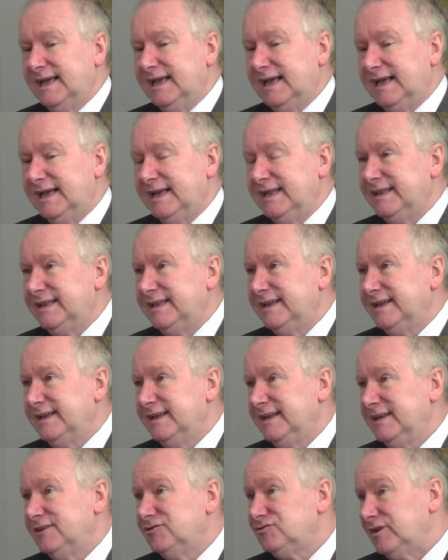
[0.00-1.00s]
and
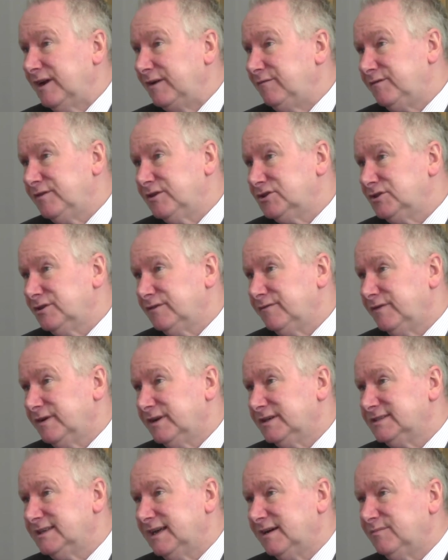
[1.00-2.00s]
in East Renfrewshire,
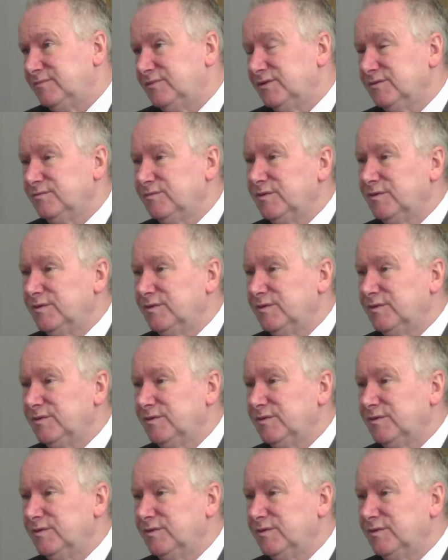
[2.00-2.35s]
for example.